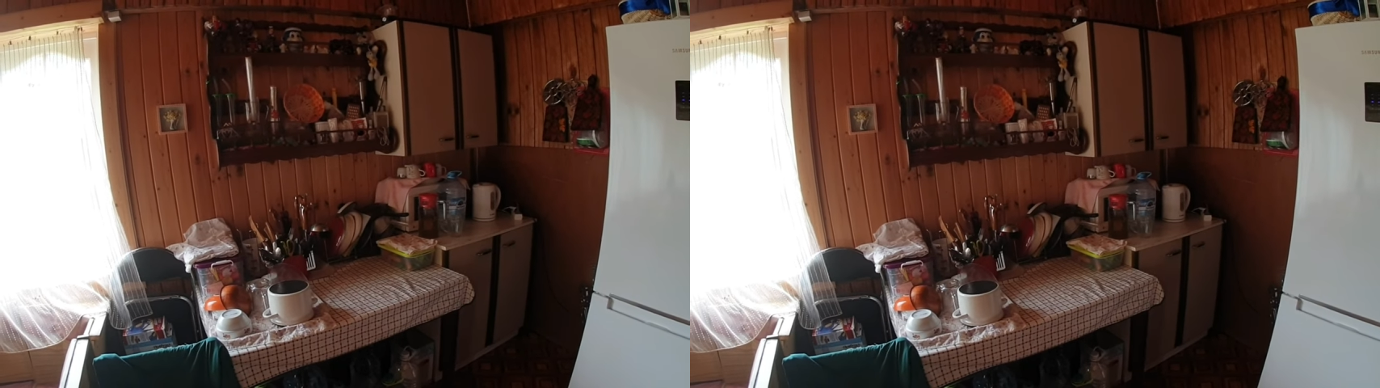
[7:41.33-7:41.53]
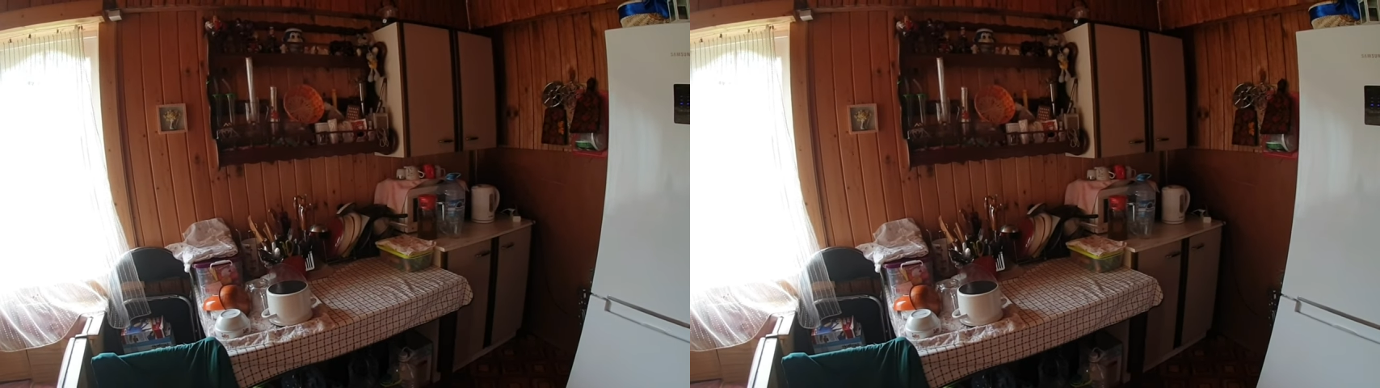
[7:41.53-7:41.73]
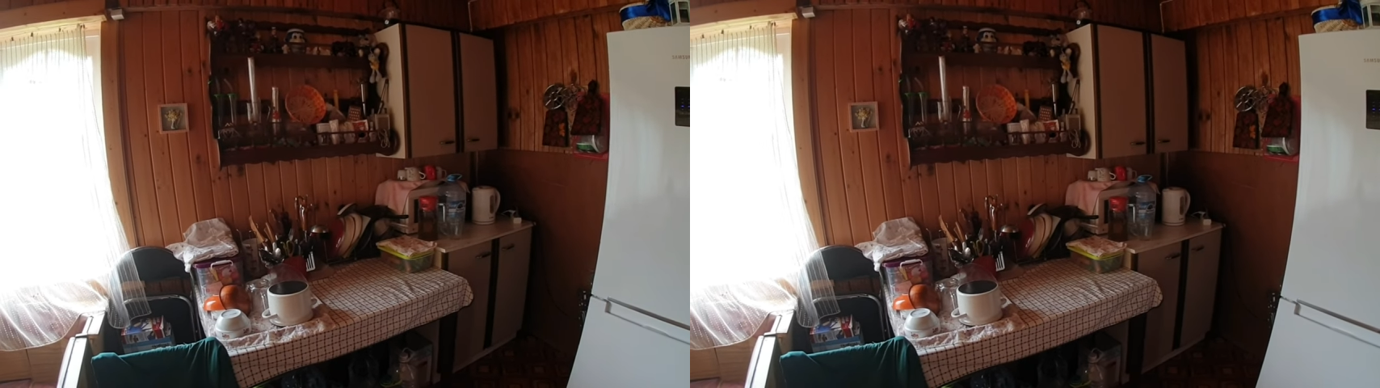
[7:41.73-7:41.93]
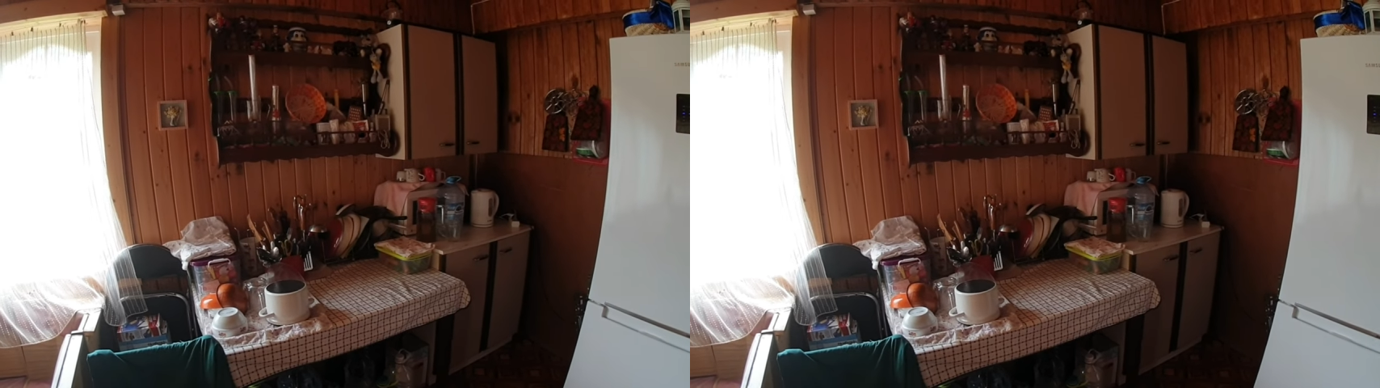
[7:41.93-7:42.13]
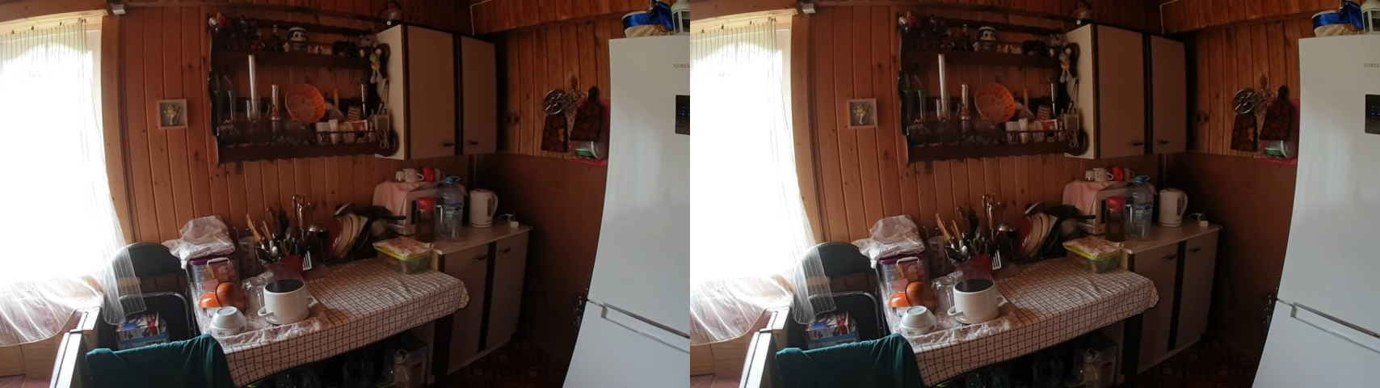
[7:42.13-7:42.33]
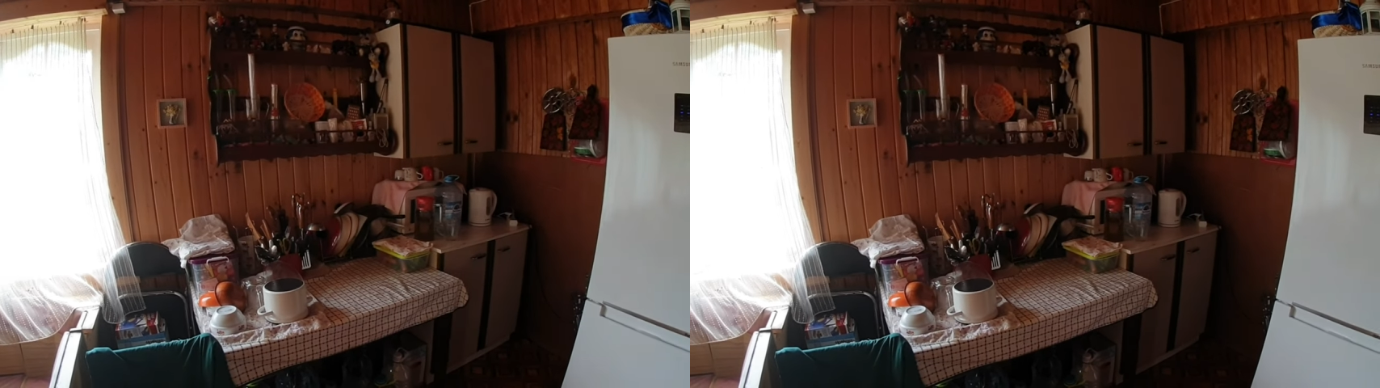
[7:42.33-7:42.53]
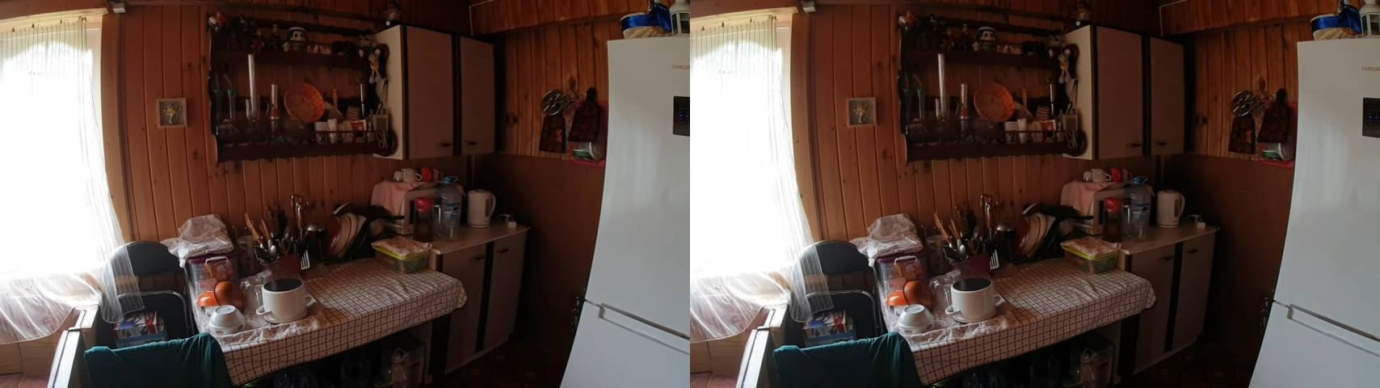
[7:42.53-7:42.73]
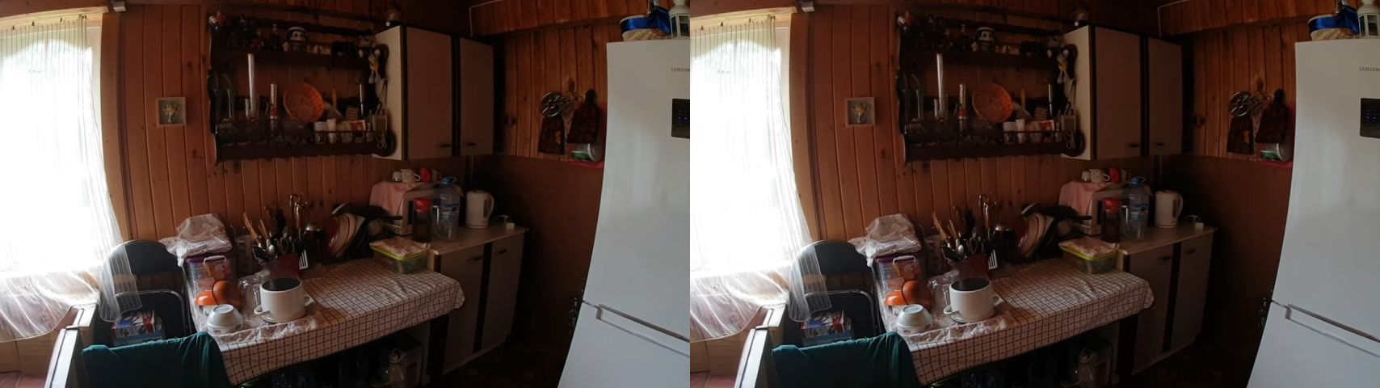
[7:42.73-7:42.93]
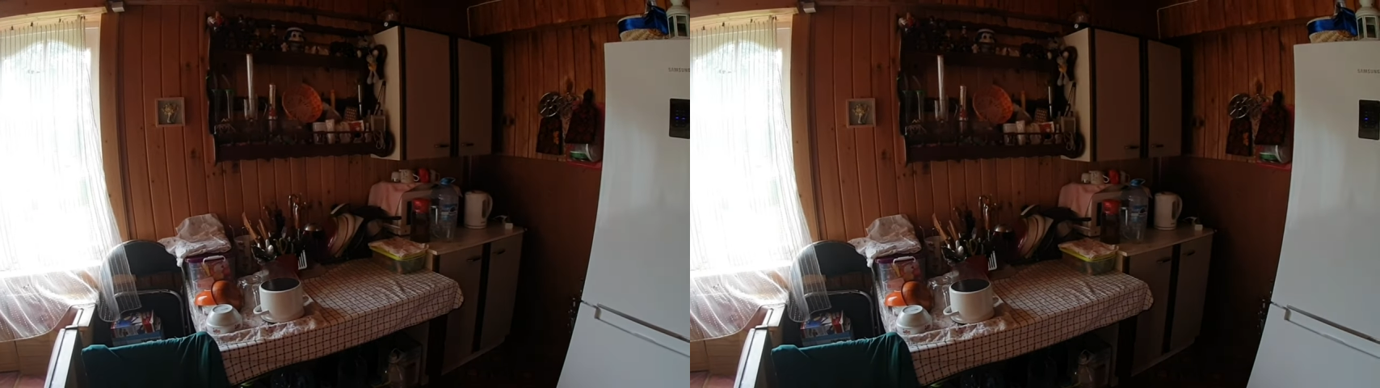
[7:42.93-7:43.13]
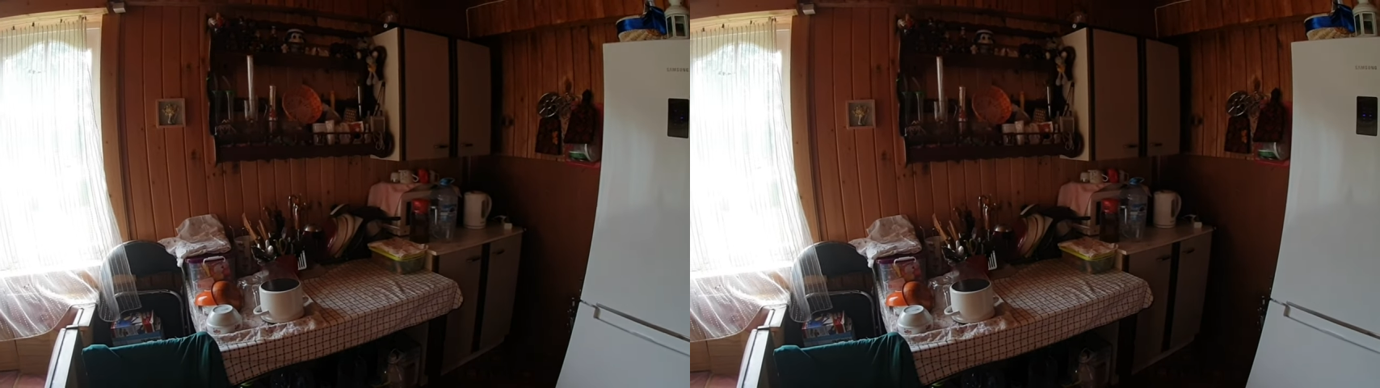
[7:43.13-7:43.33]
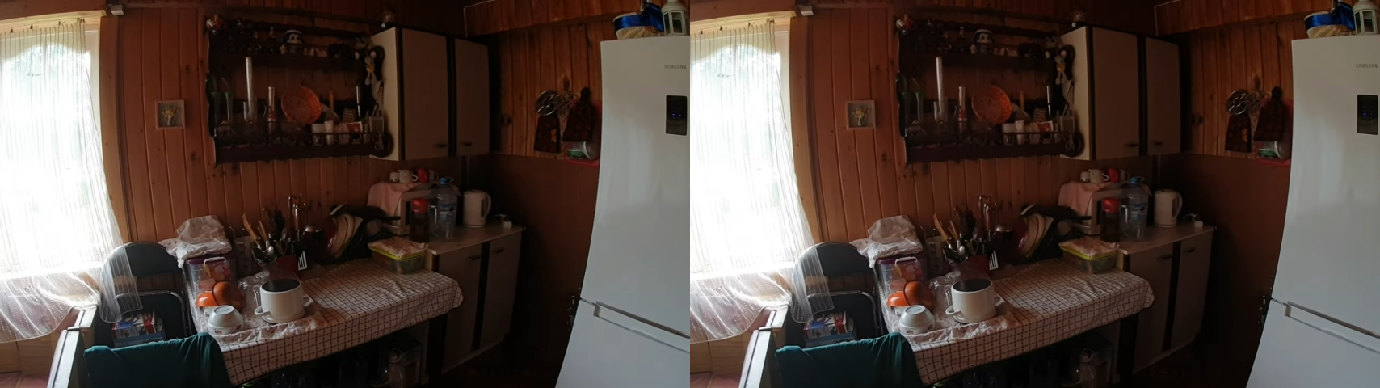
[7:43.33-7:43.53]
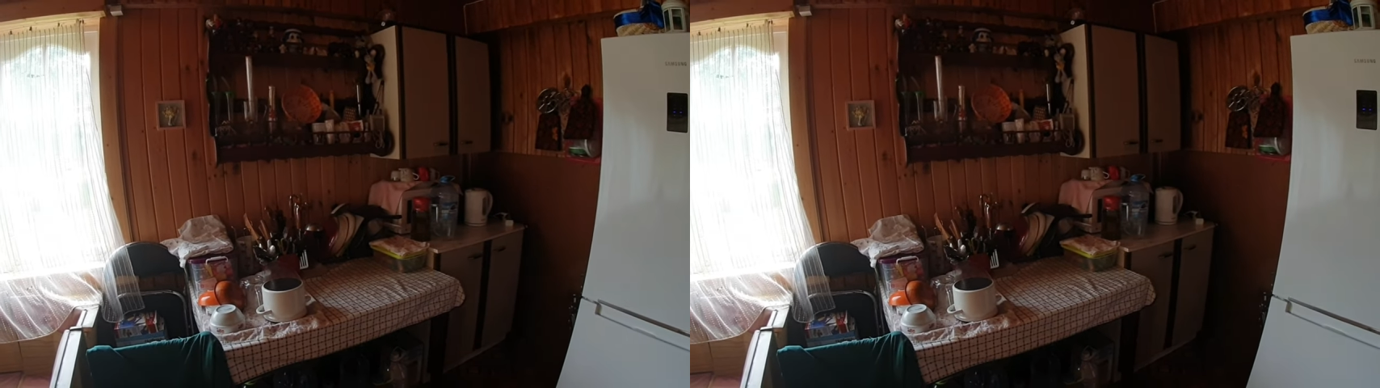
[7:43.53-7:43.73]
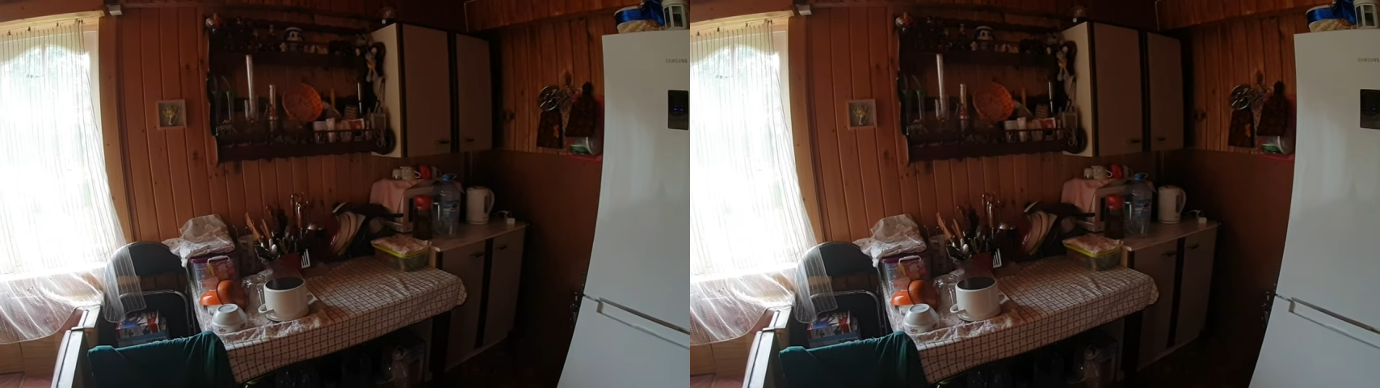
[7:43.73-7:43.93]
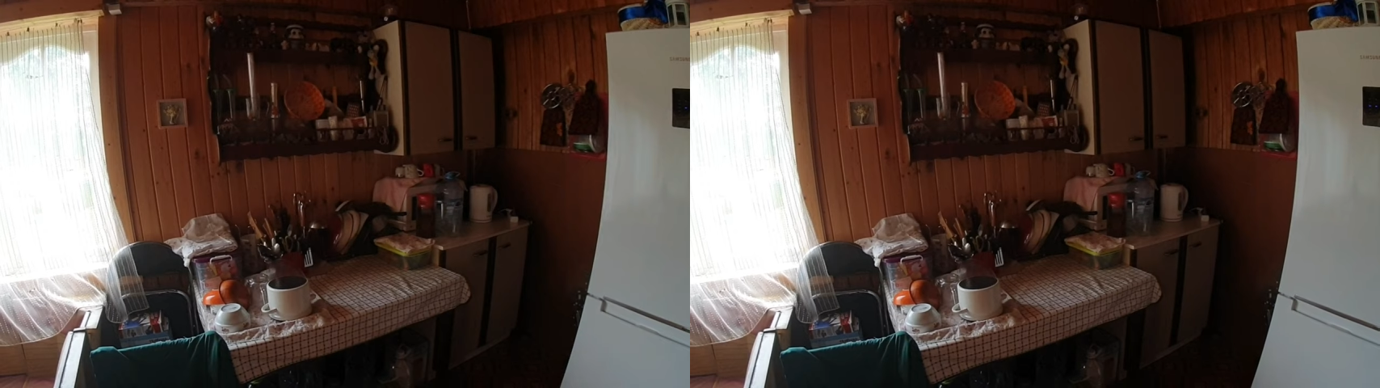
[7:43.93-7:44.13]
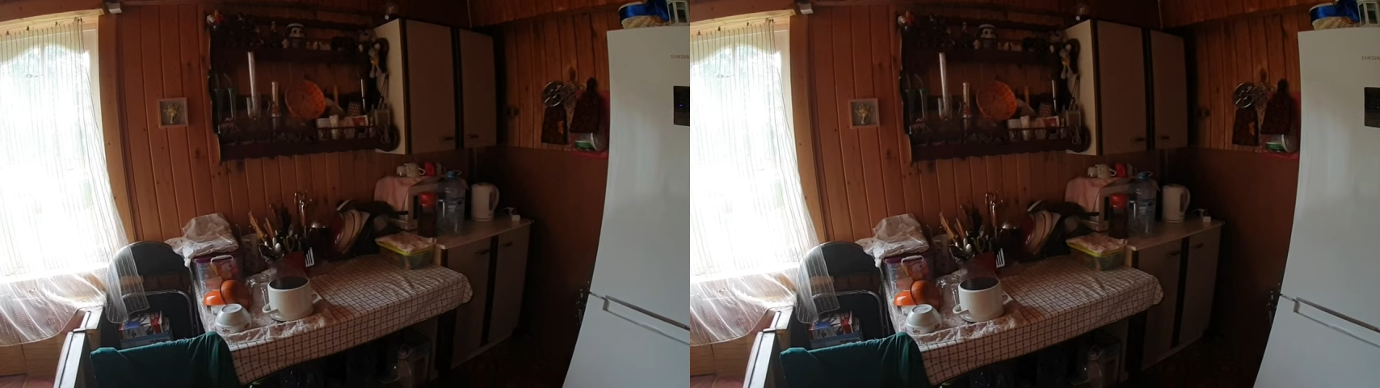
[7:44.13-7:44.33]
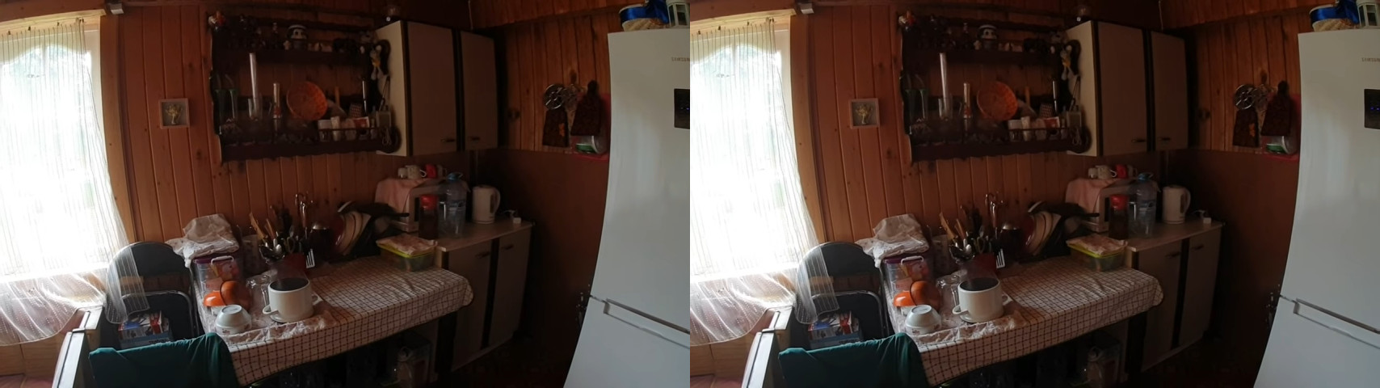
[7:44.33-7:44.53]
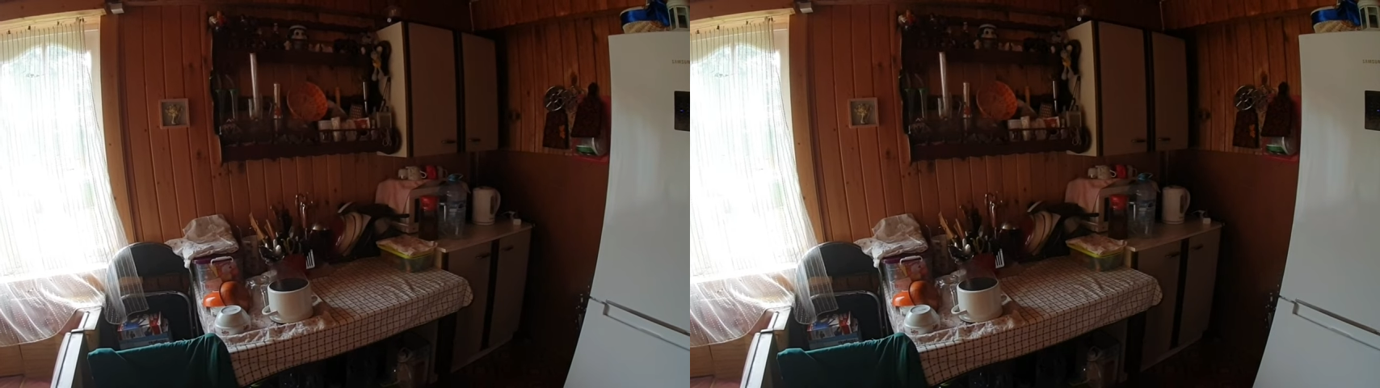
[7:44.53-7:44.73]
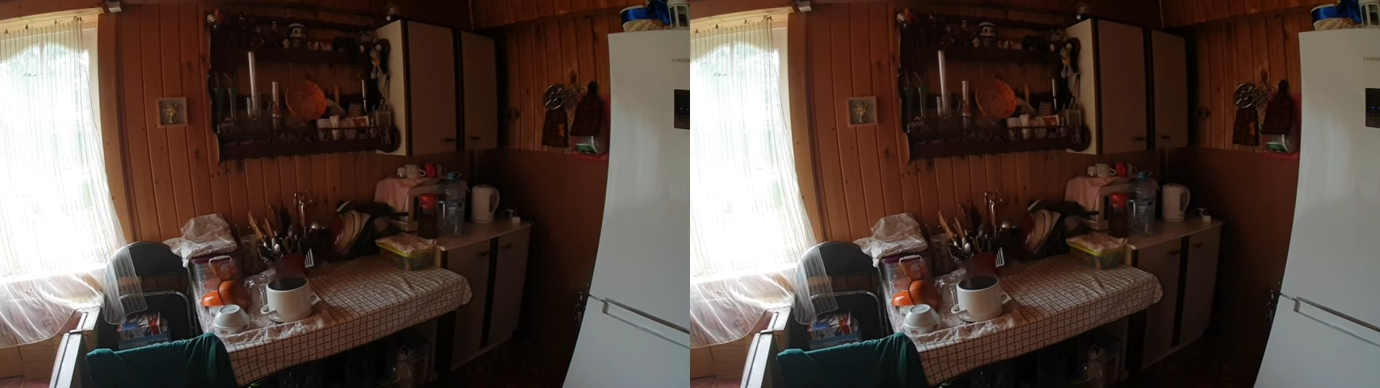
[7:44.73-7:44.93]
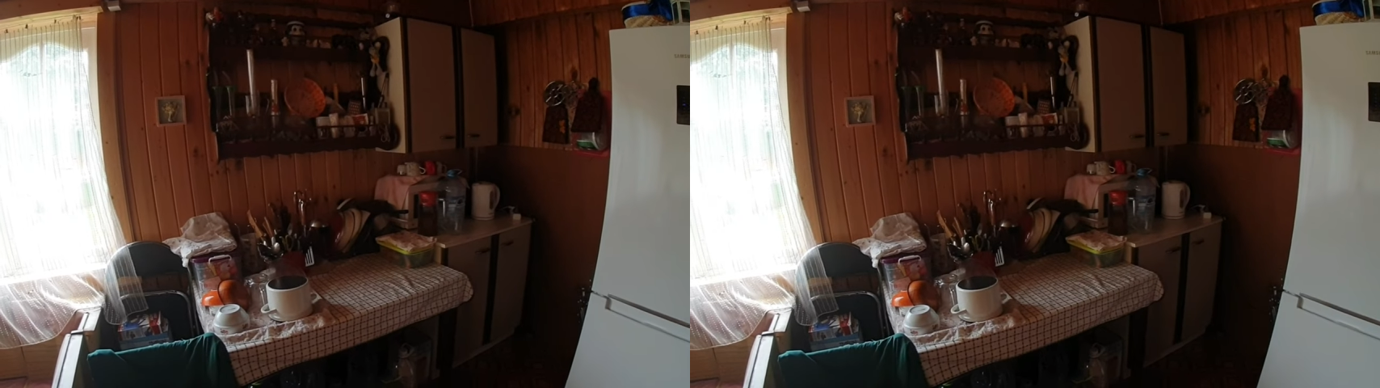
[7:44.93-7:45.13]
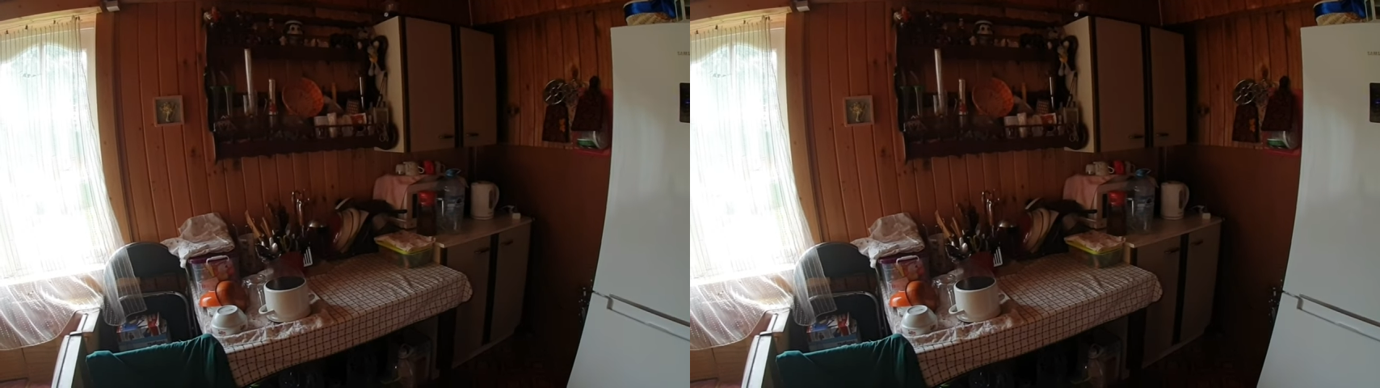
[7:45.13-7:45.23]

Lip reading: Nobody's mouth can be seen.